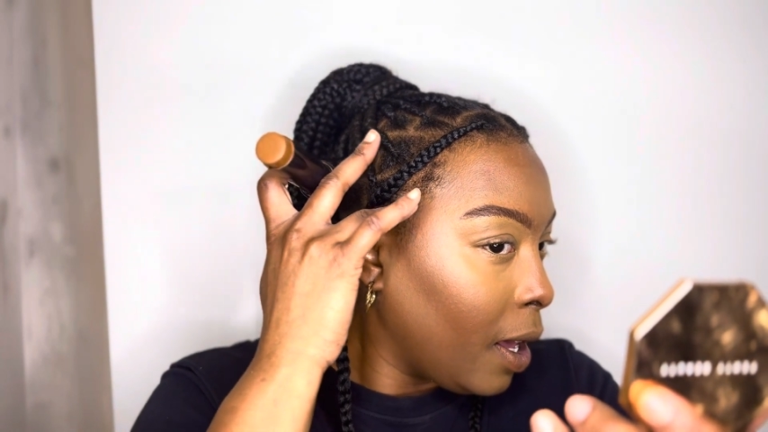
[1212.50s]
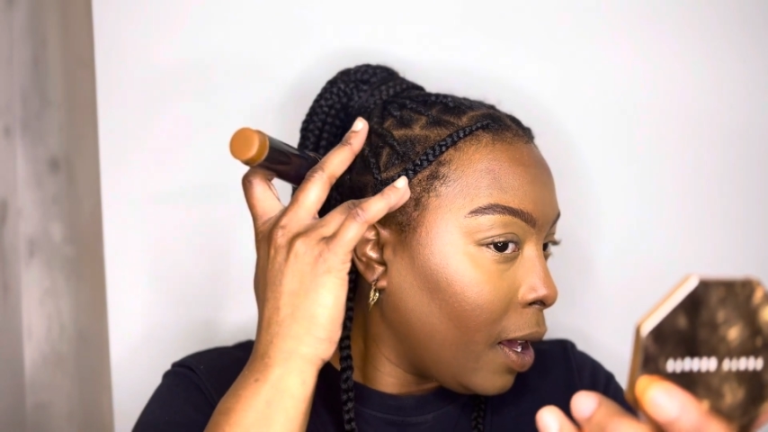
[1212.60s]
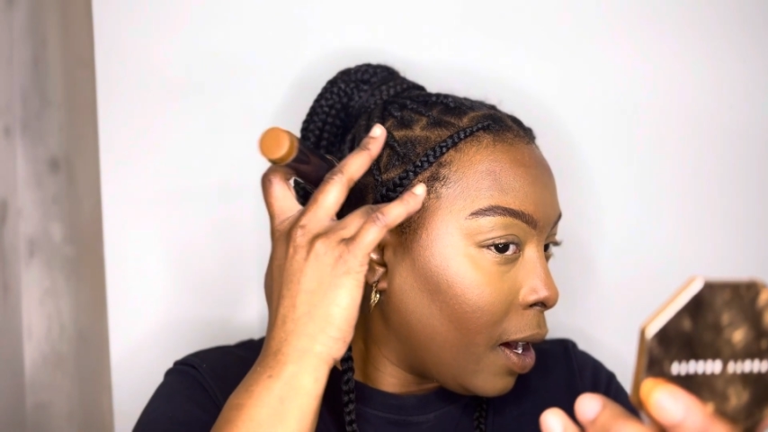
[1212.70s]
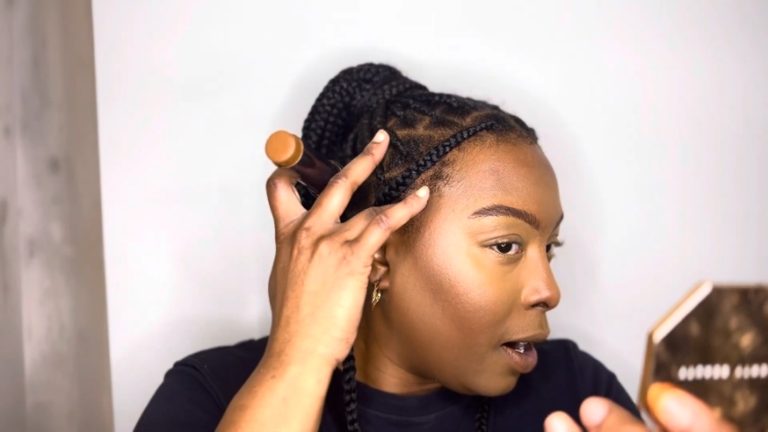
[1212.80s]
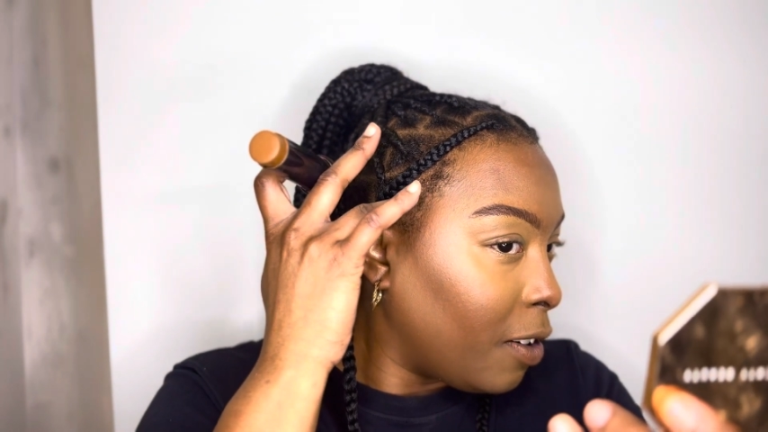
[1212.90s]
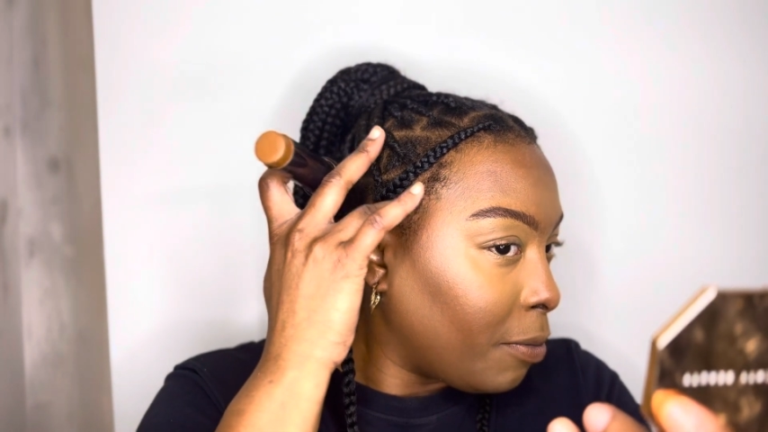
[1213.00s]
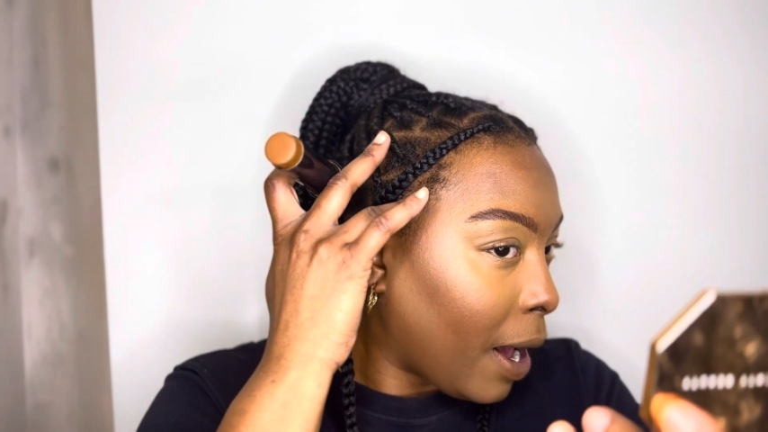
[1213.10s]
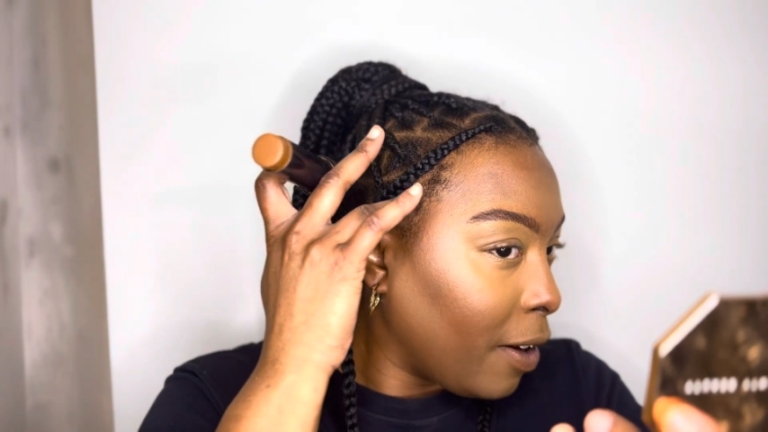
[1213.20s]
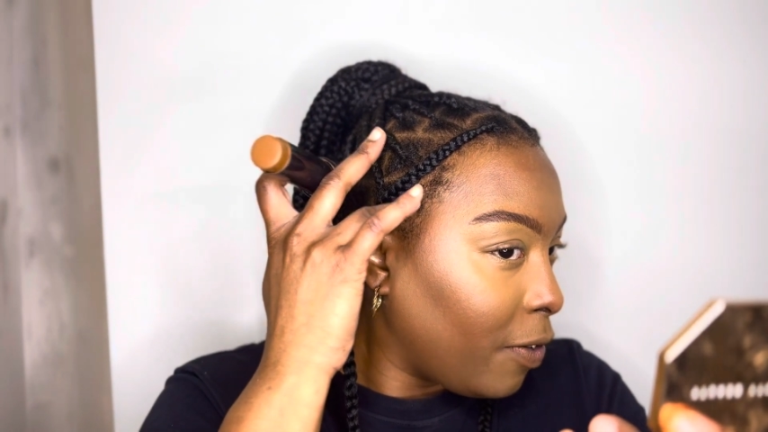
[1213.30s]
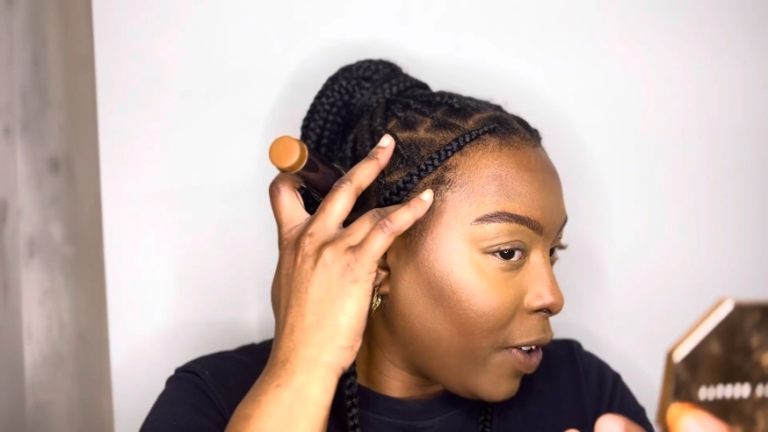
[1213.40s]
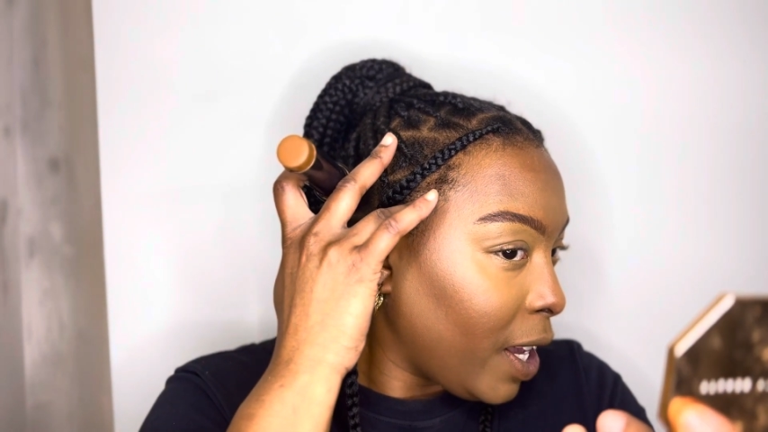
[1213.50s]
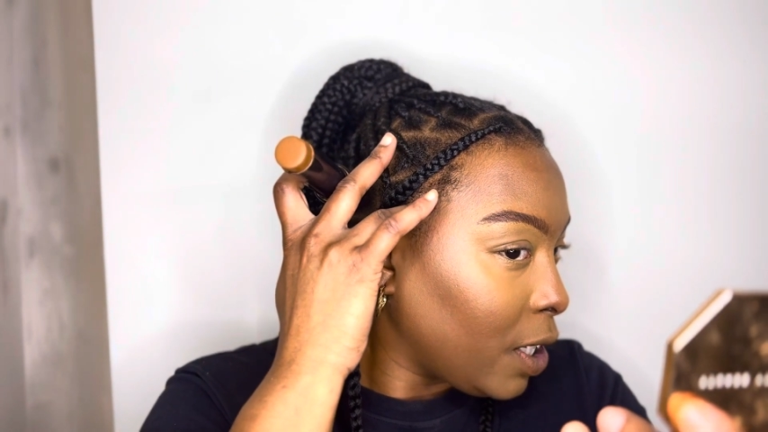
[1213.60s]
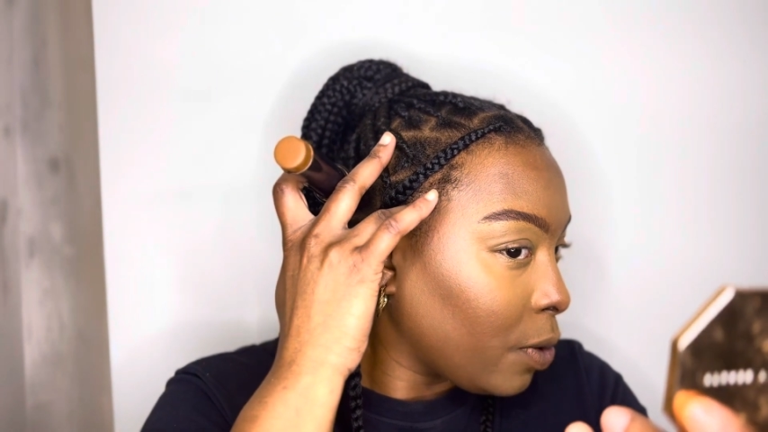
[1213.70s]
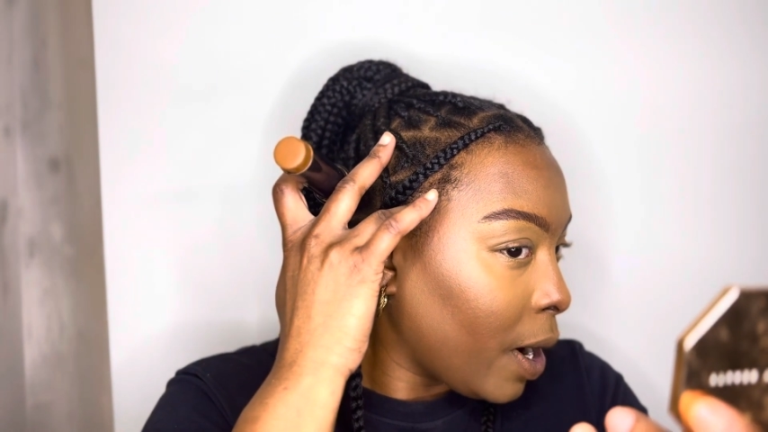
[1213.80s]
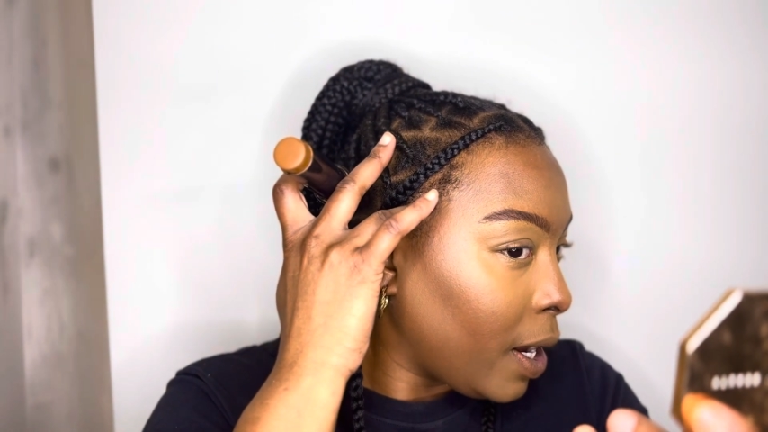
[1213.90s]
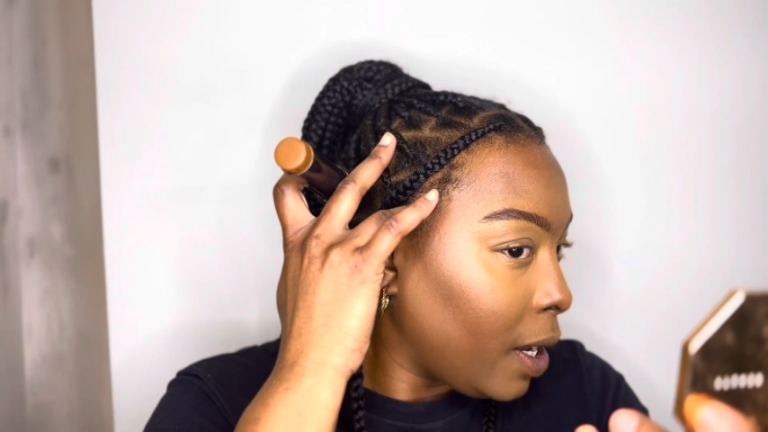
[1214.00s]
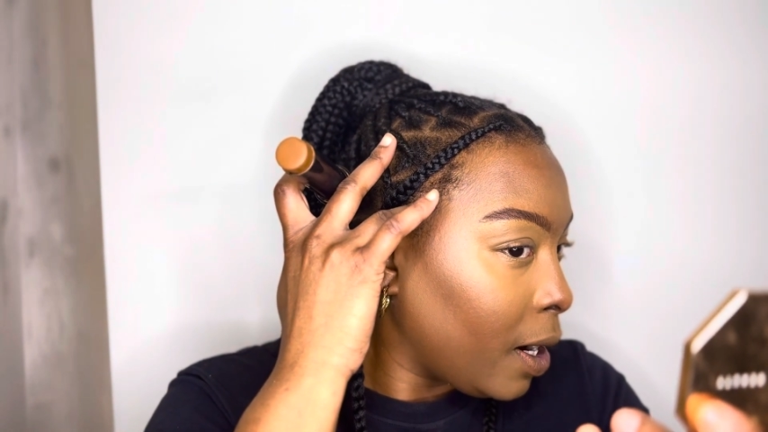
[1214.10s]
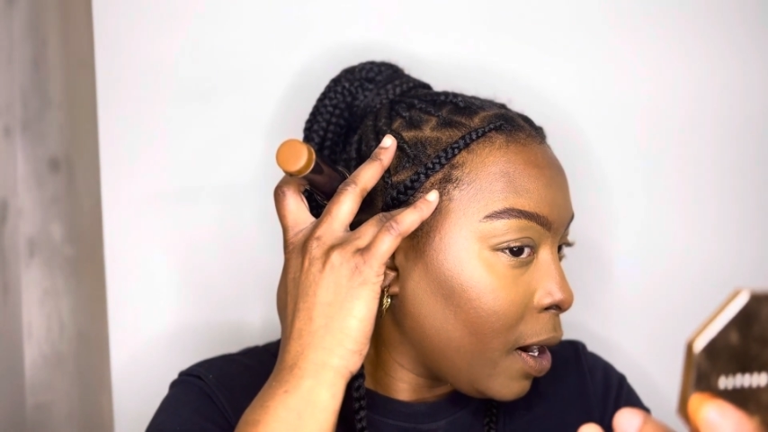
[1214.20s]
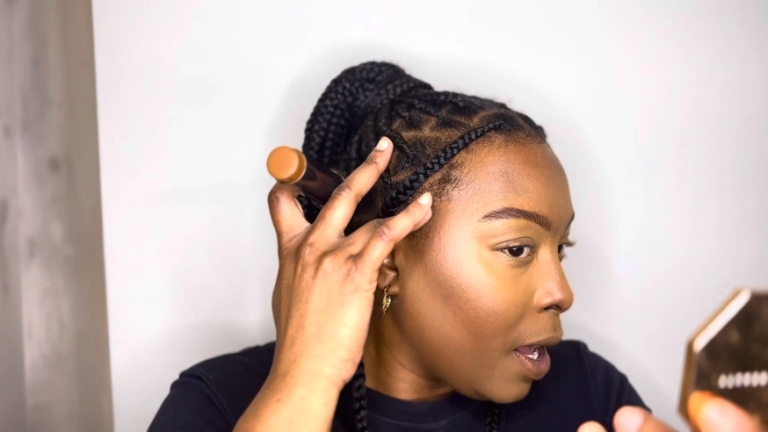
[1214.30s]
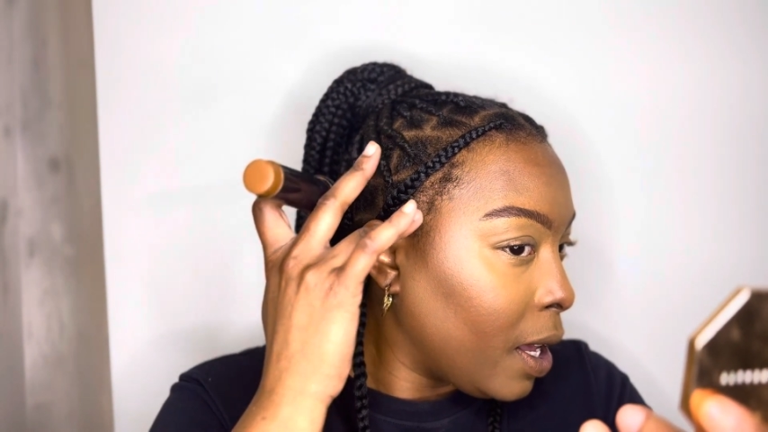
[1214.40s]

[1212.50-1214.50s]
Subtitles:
of my face right here.